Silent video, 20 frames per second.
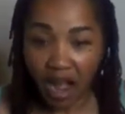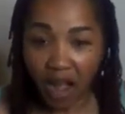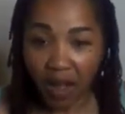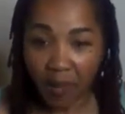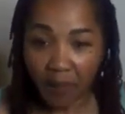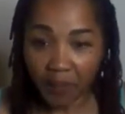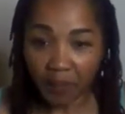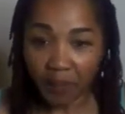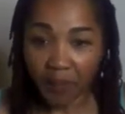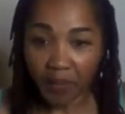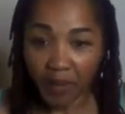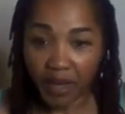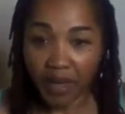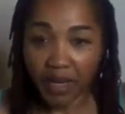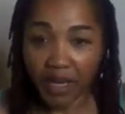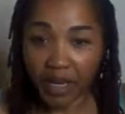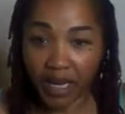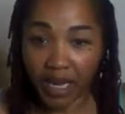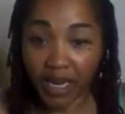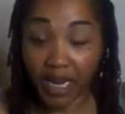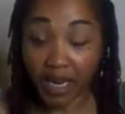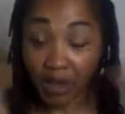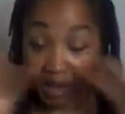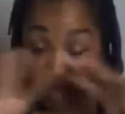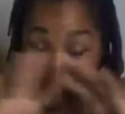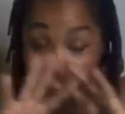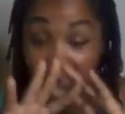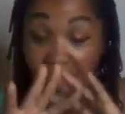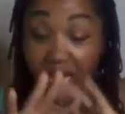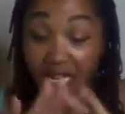
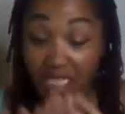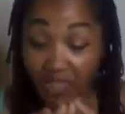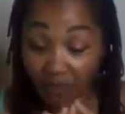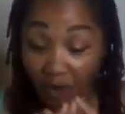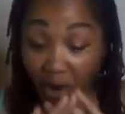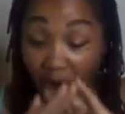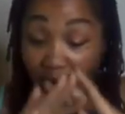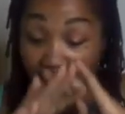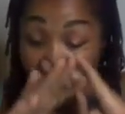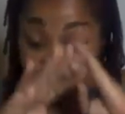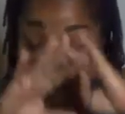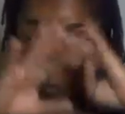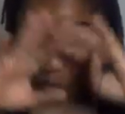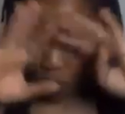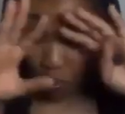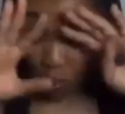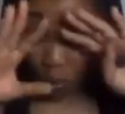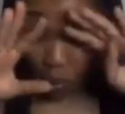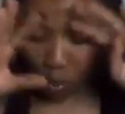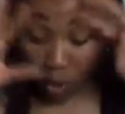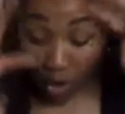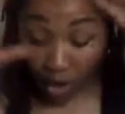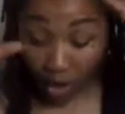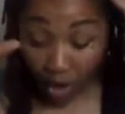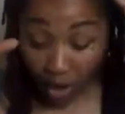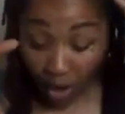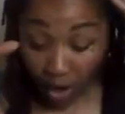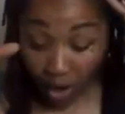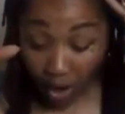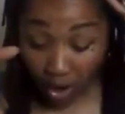as far as
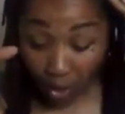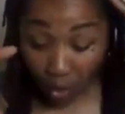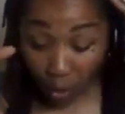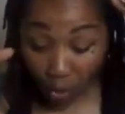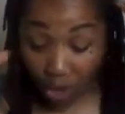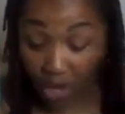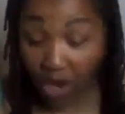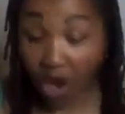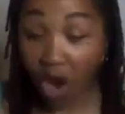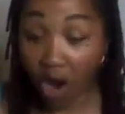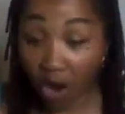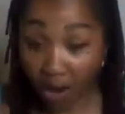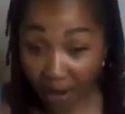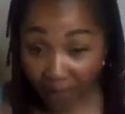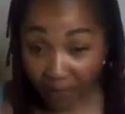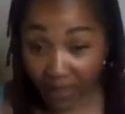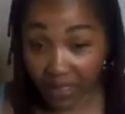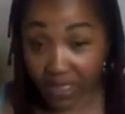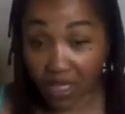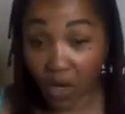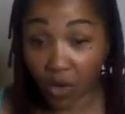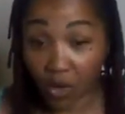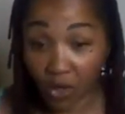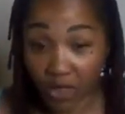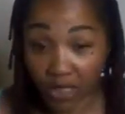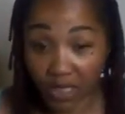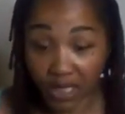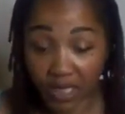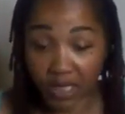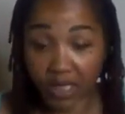where we are in the
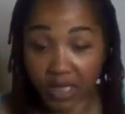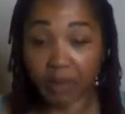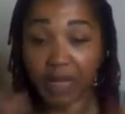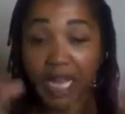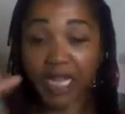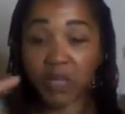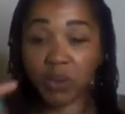solar system.